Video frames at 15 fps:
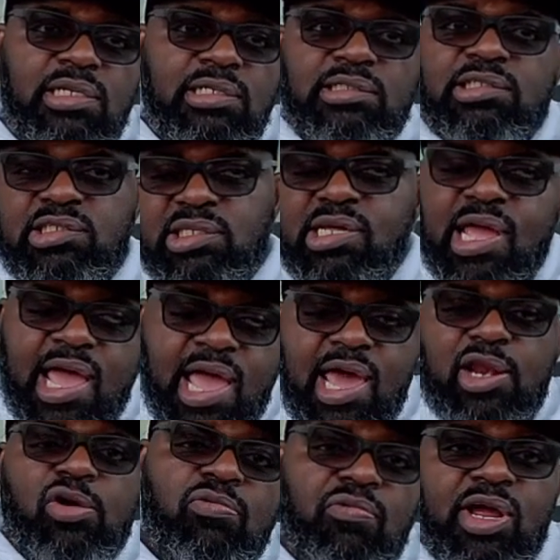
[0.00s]
she
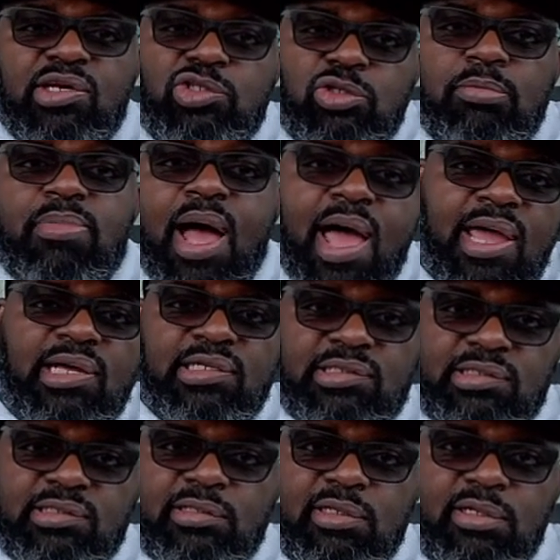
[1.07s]
had a racial
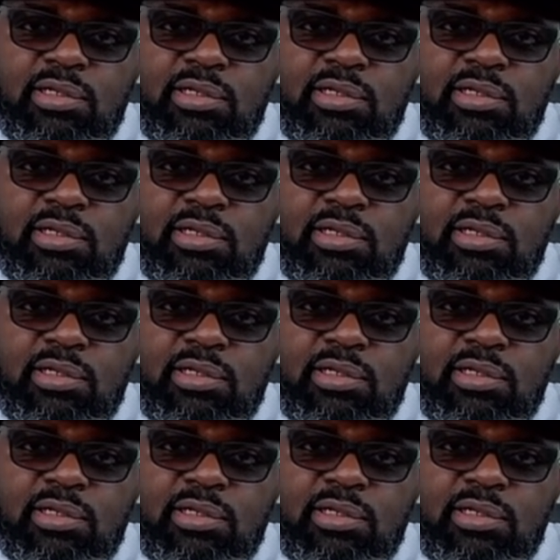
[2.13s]
bias.